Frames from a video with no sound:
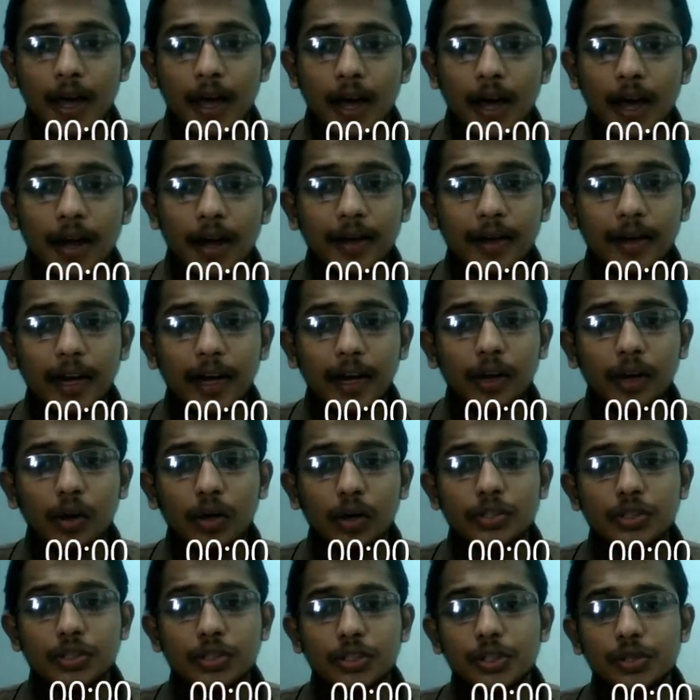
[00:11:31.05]
Written
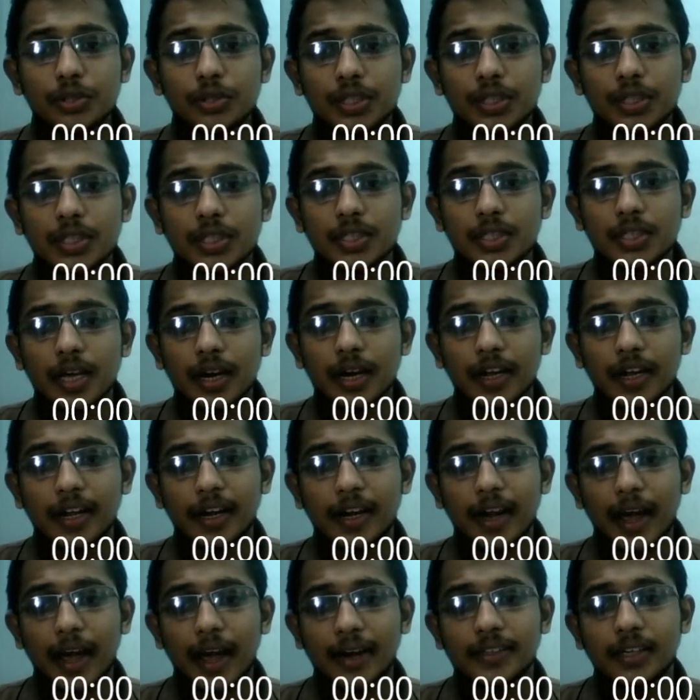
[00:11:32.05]
constitutions are
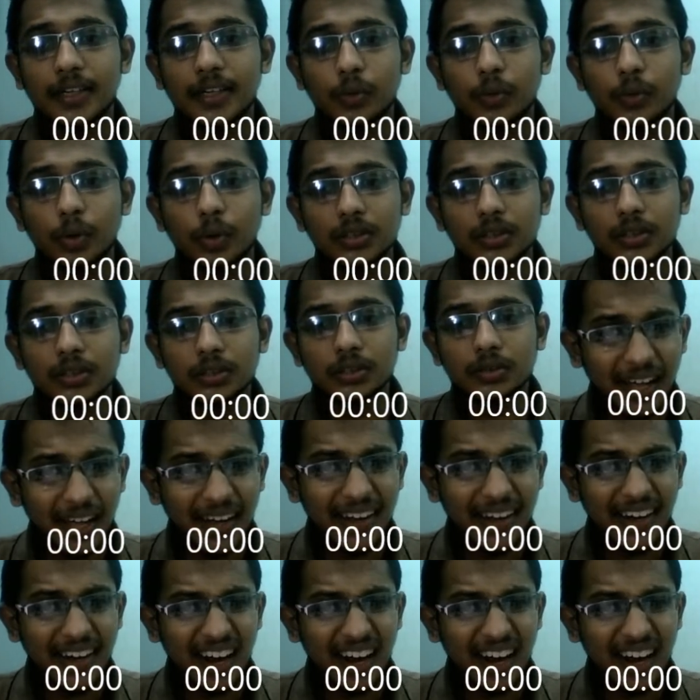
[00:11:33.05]
enacted ones and